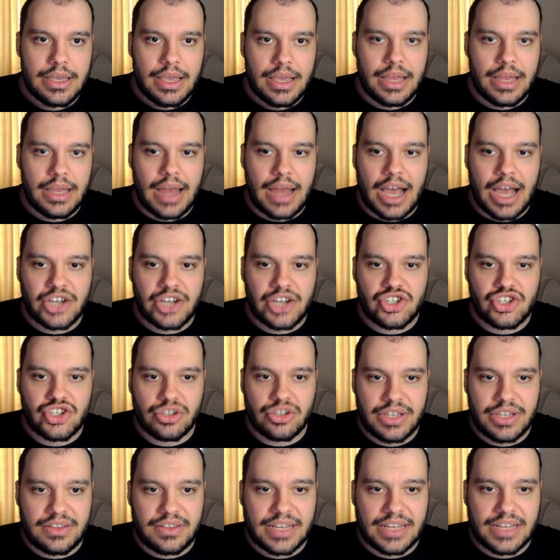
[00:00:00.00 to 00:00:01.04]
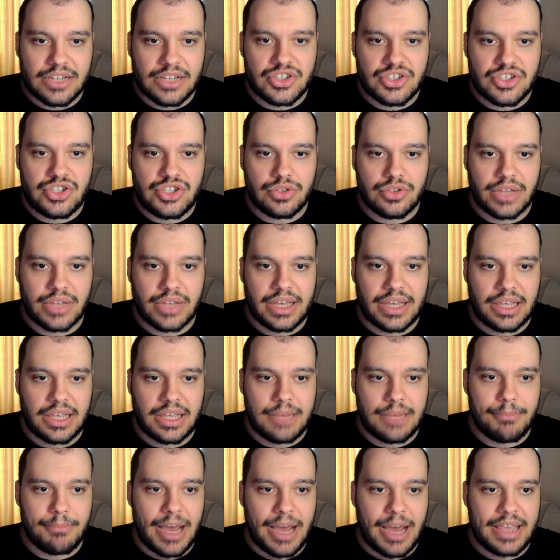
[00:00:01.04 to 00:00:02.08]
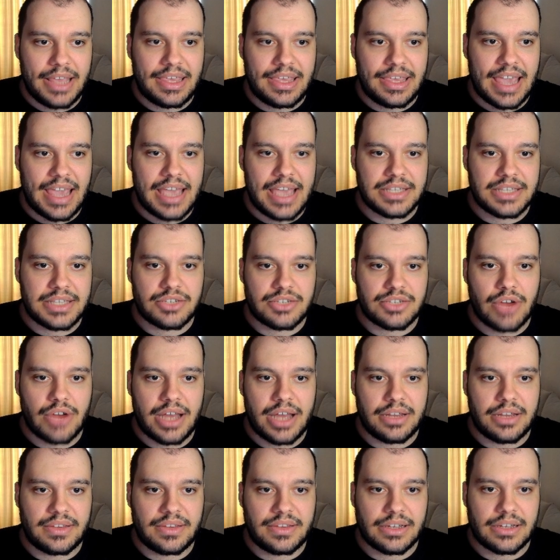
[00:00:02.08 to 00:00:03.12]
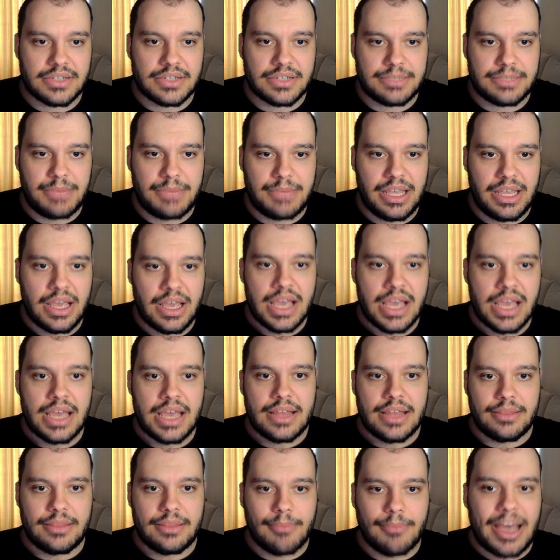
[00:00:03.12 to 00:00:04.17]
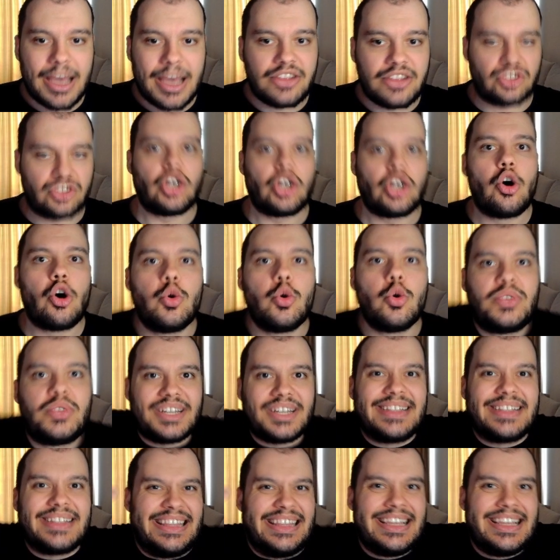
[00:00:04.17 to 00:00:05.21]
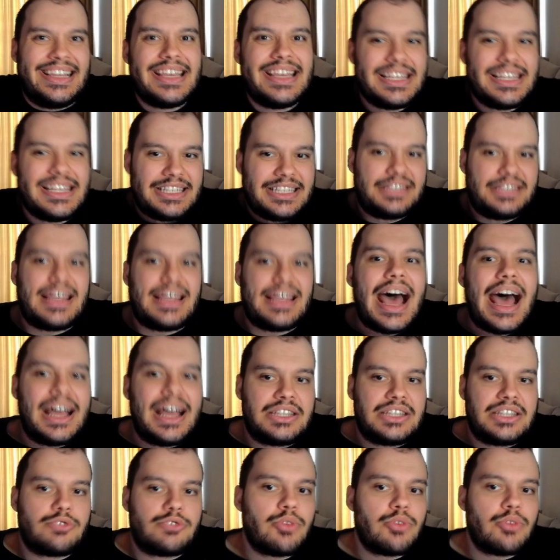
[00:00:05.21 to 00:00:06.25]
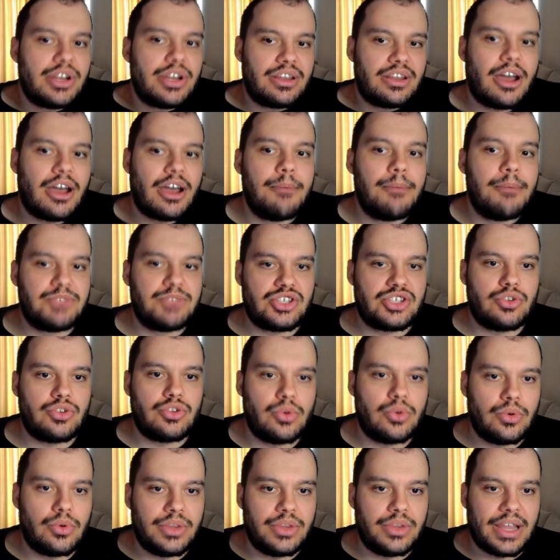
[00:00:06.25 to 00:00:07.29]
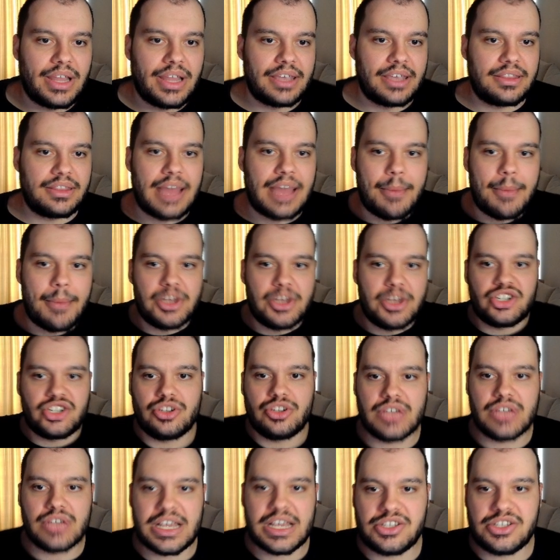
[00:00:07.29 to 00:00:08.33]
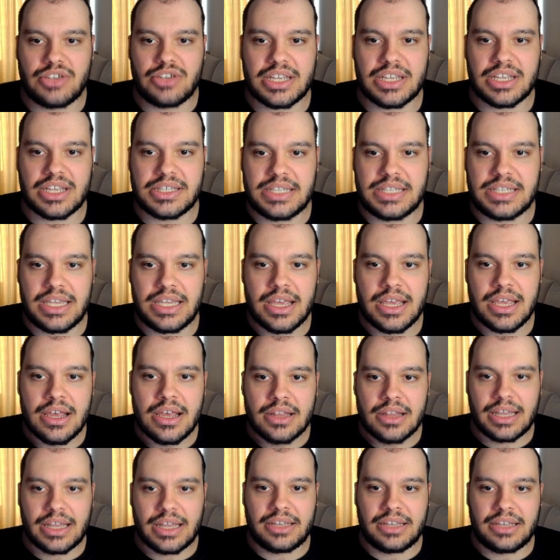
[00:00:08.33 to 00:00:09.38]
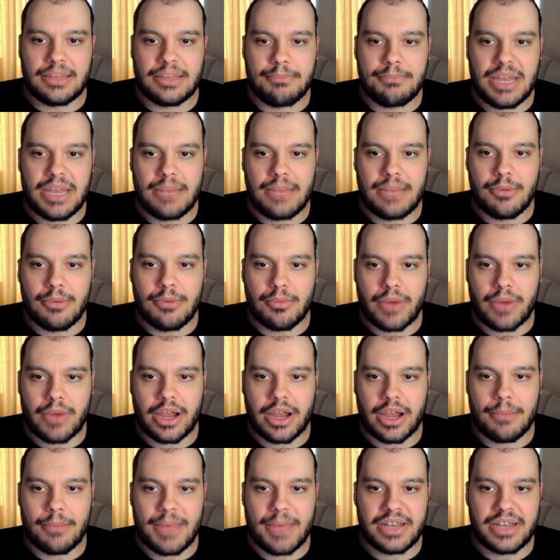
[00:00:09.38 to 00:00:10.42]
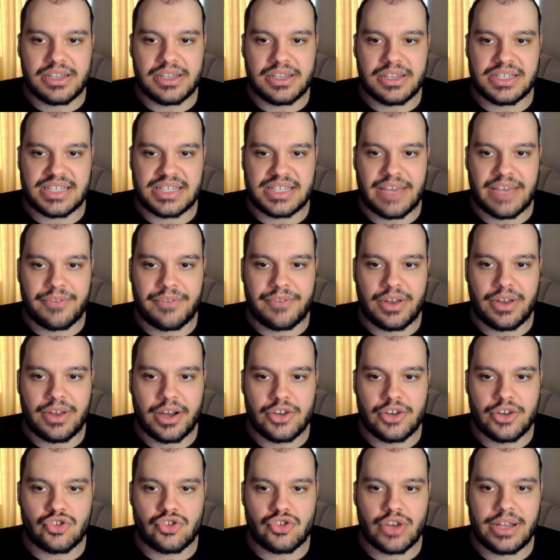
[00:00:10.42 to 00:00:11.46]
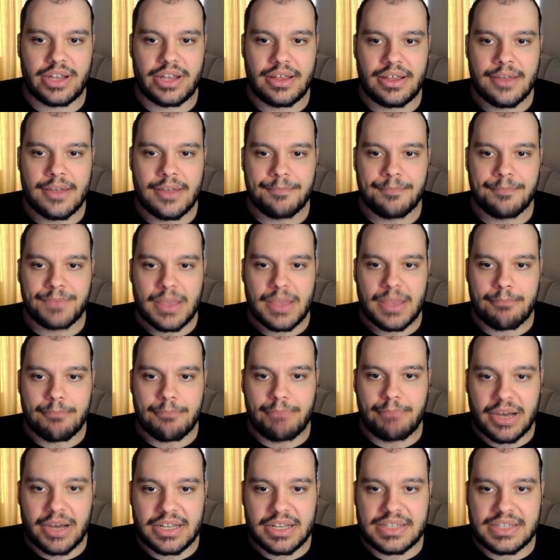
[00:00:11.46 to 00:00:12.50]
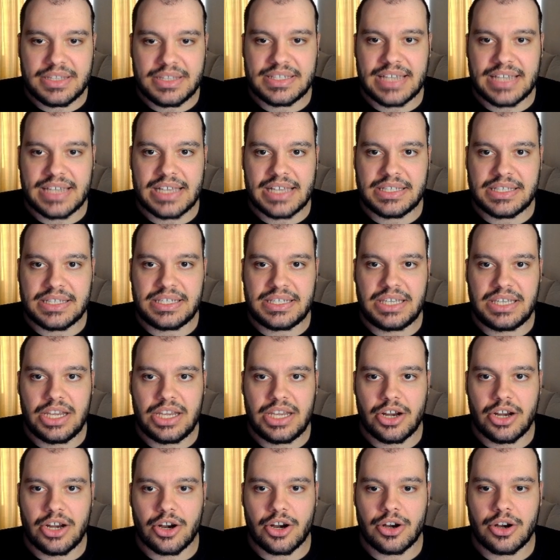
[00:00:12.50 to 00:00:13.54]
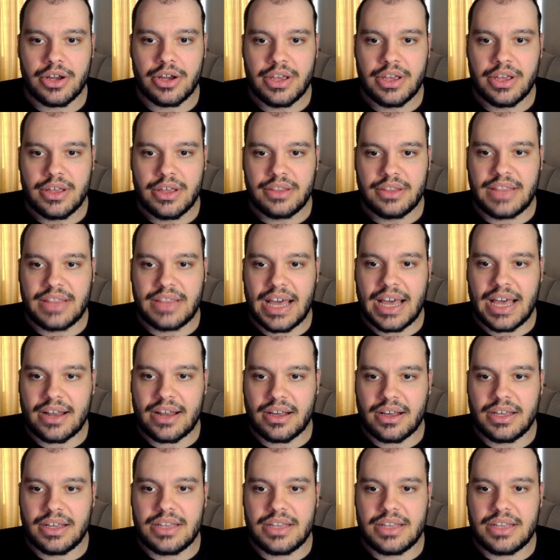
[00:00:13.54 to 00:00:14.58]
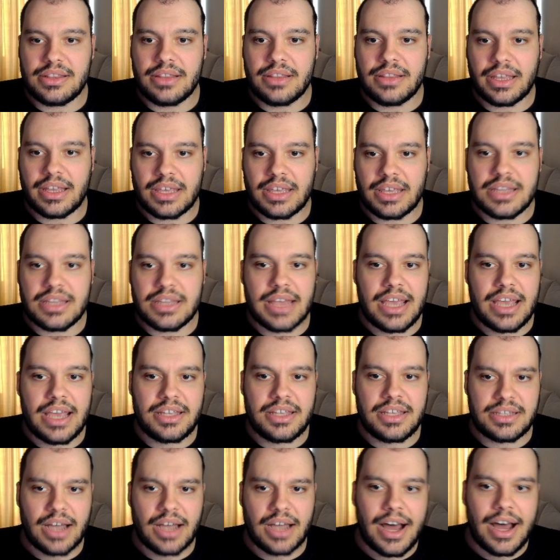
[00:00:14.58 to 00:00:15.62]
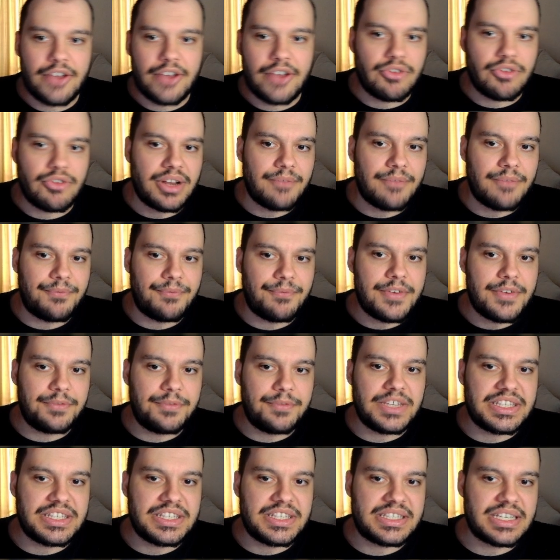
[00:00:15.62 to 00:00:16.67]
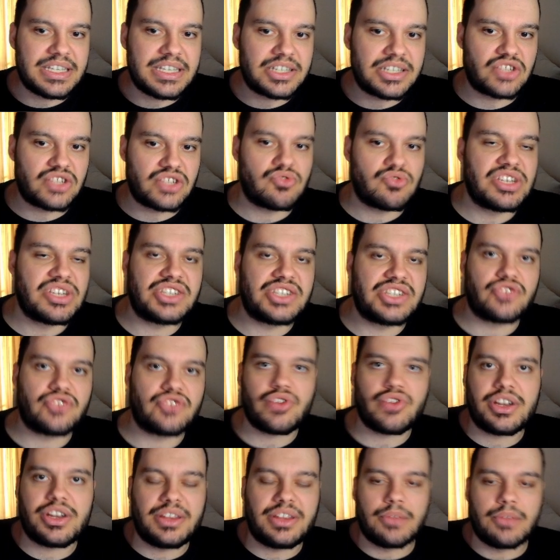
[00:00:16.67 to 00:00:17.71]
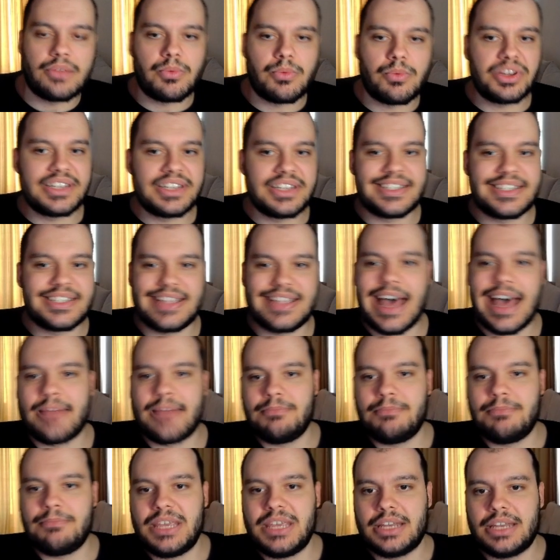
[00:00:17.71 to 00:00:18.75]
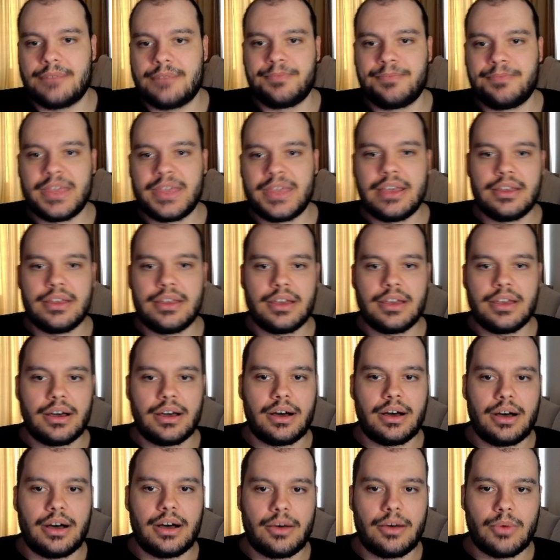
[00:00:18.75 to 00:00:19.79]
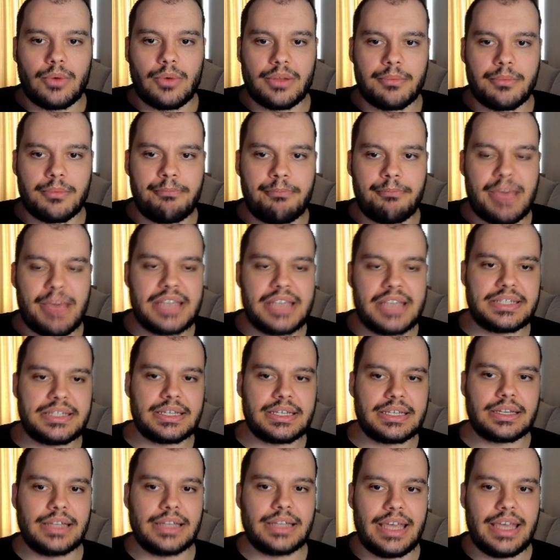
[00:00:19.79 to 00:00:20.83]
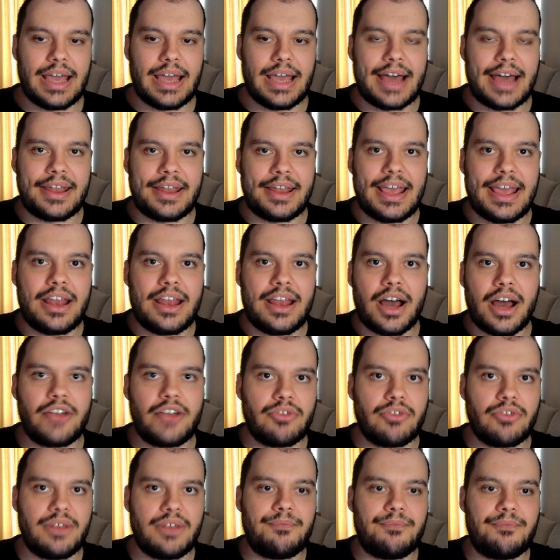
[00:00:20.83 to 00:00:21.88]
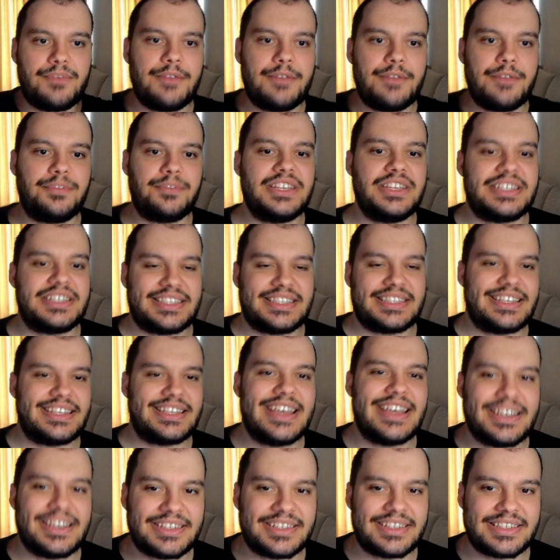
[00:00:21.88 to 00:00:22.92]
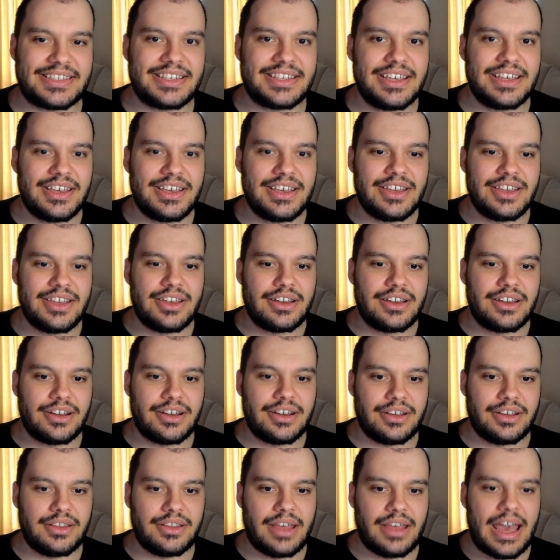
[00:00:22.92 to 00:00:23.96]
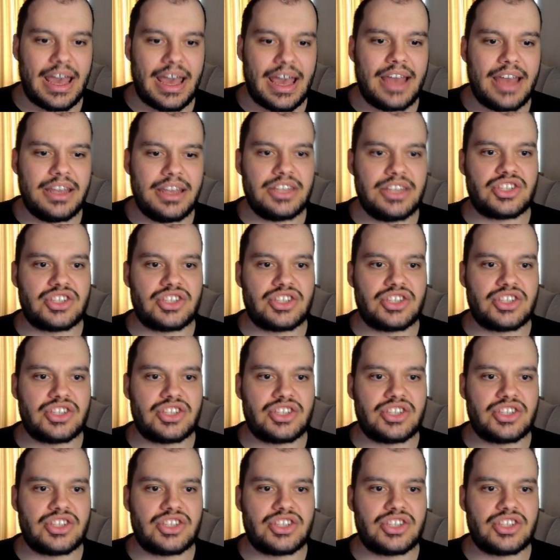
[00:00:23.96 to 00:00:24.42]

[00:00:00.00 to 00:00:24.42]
it actually tells you, like in my case, right, it tells me my total stats when it comes to like damage. And as you can see, like the minimum recommended is 700, but it says here that it's 856 restricted. What does that mean? Well, basically at 856, any